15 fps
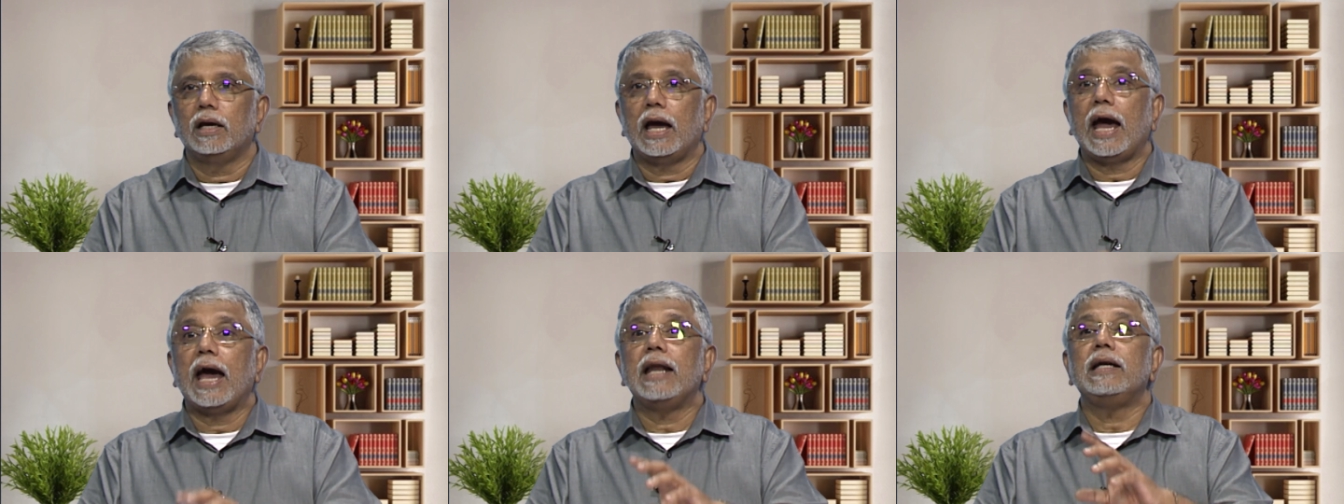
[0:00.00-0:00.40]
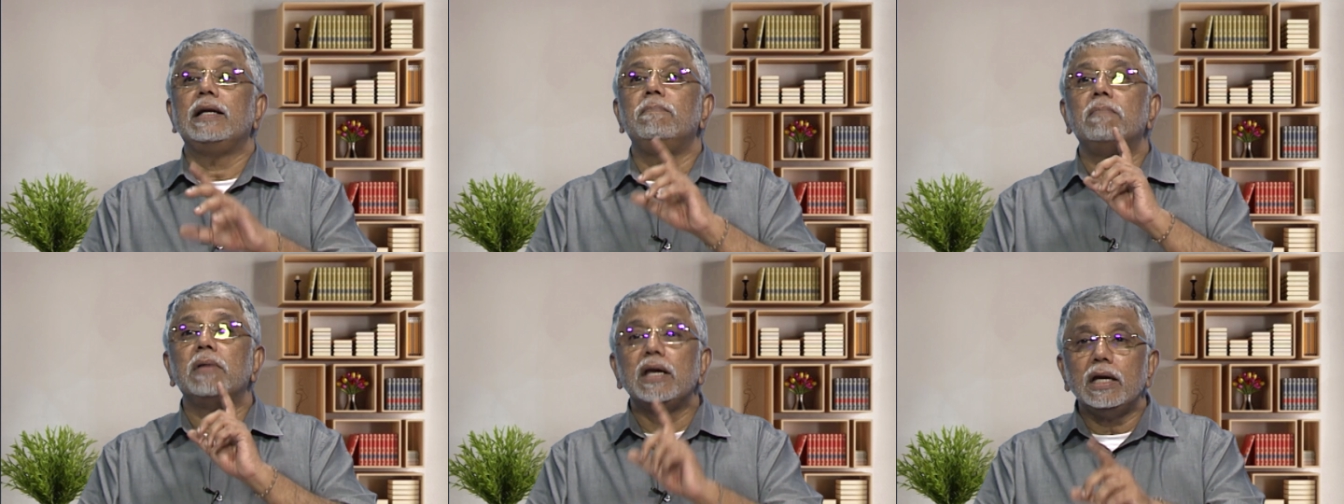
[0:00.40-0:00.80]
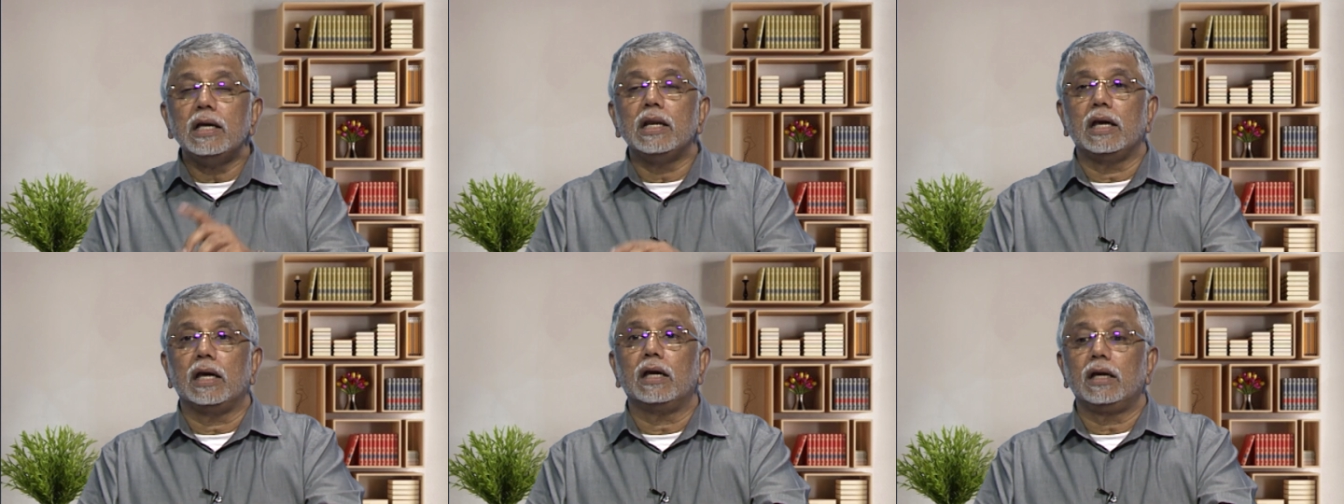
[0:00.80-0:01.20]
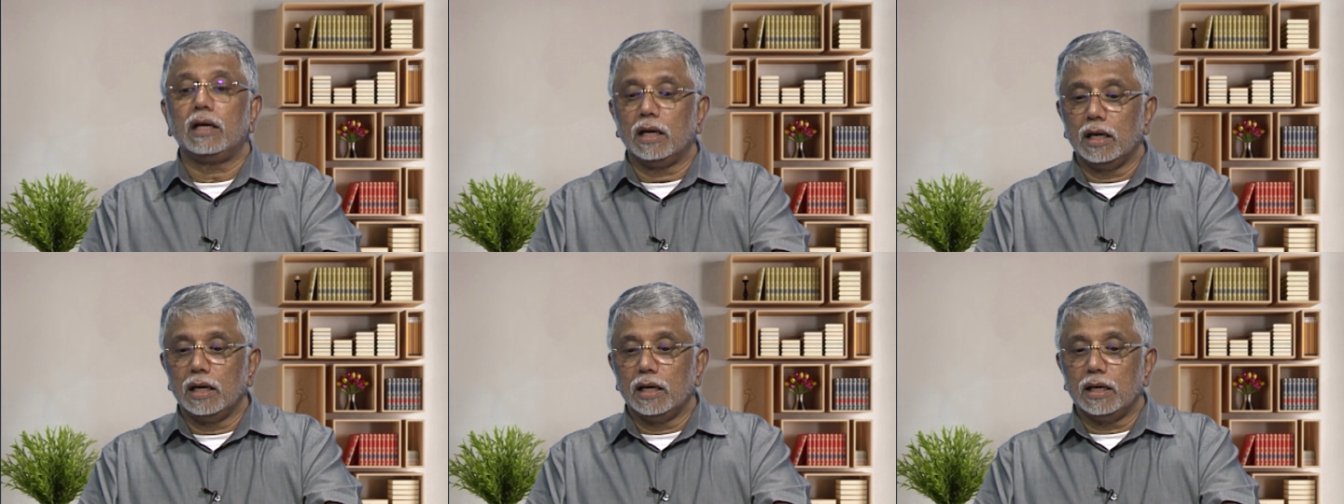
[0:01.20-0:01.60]
and meaning
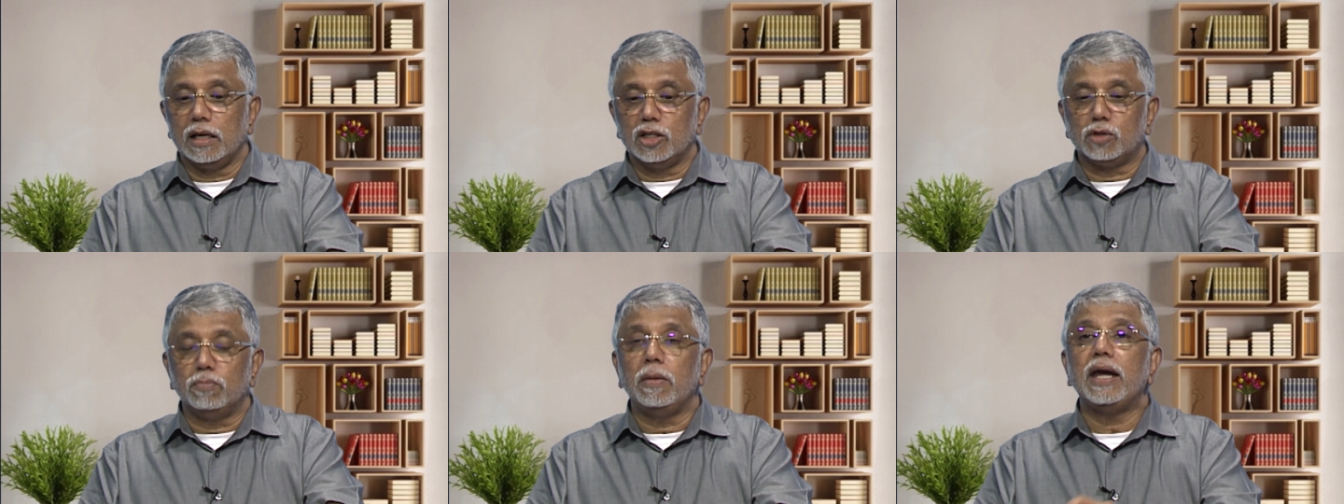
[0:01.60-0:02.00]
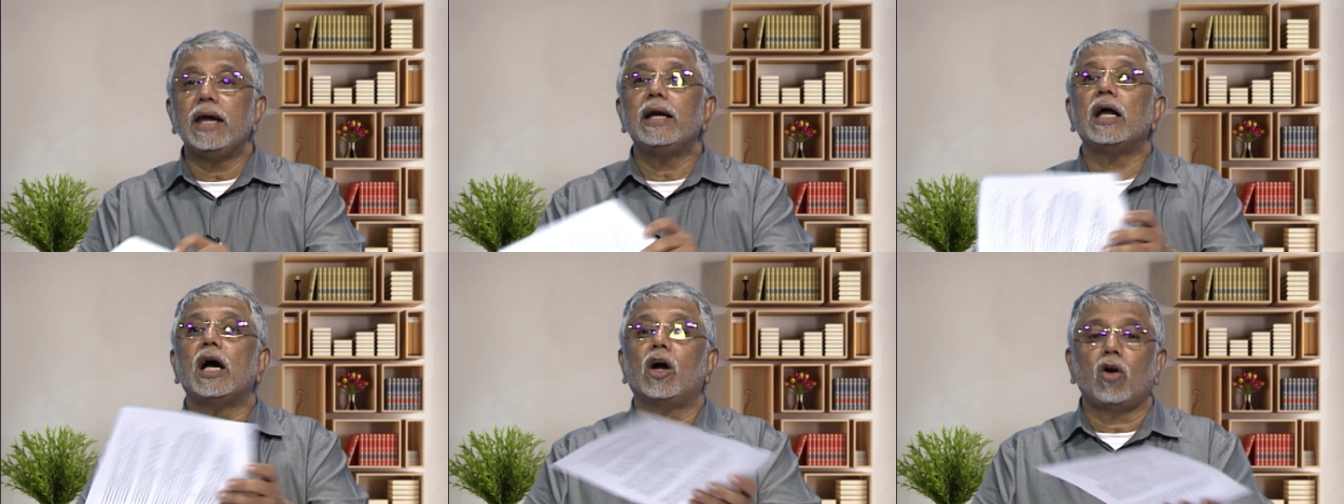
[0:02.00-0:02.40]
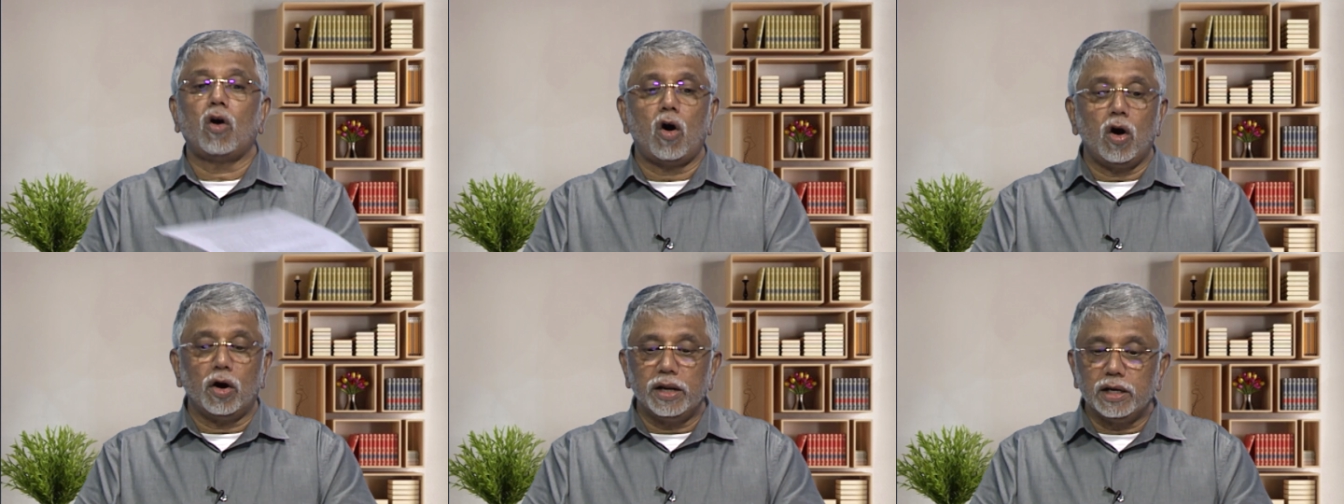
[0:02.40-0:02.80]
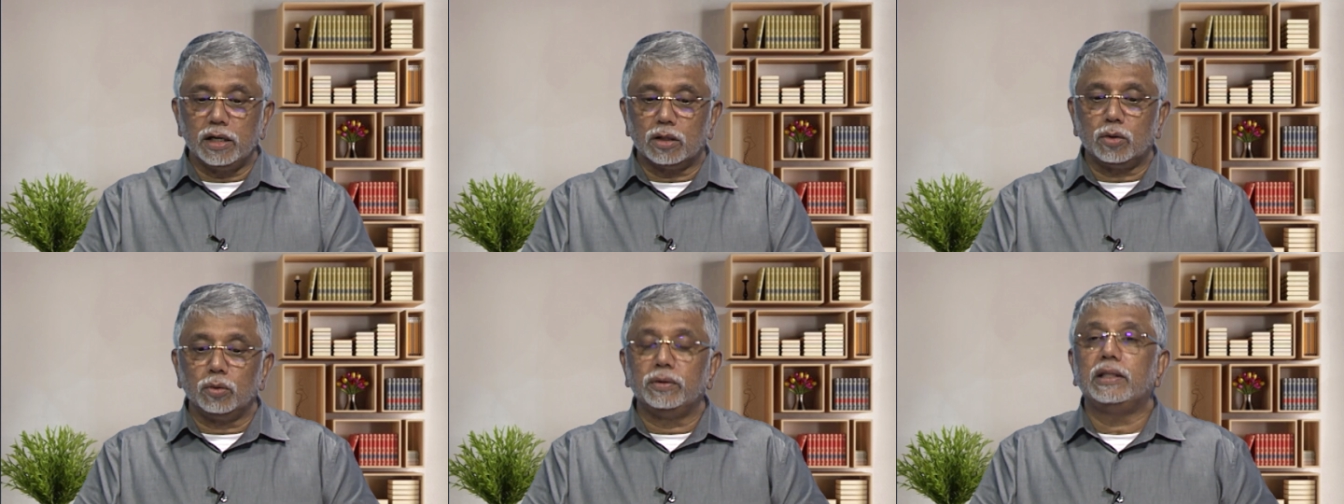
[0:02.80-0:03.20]
is made
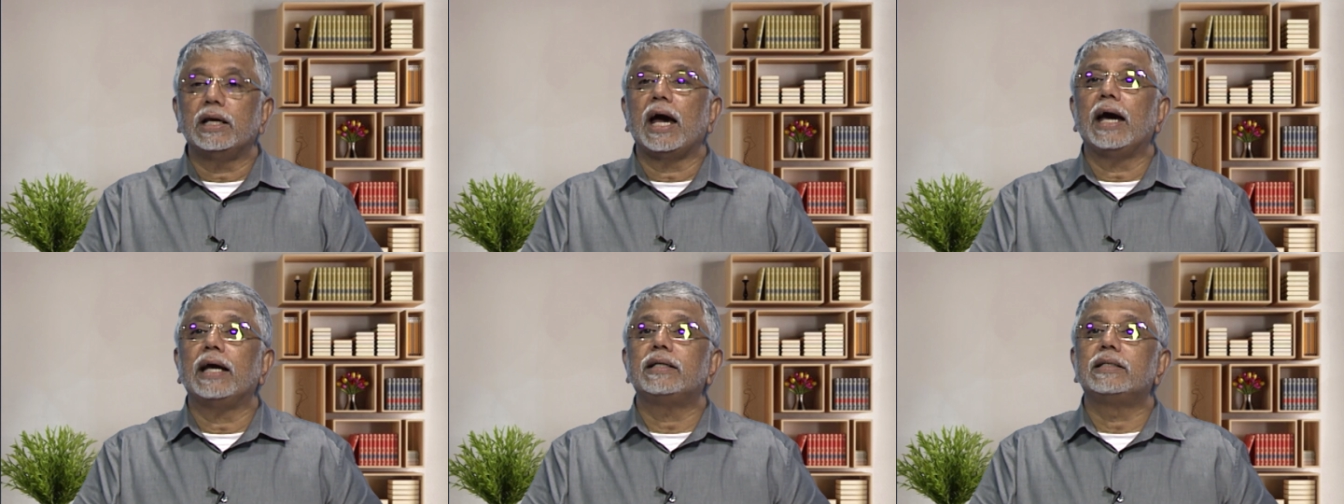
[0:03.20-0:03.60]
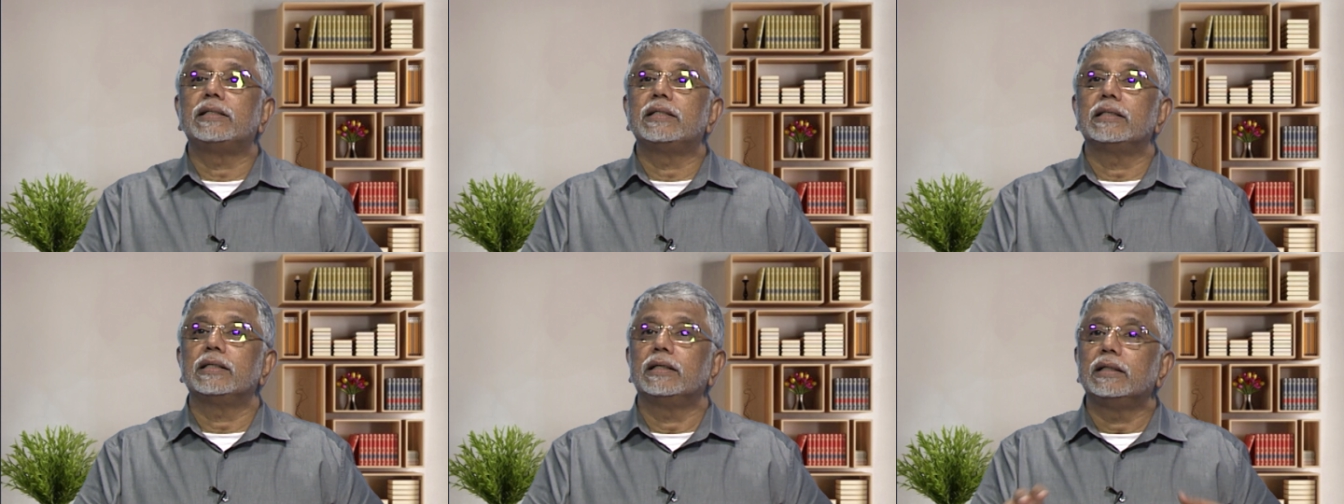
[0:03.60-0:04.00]
according to that,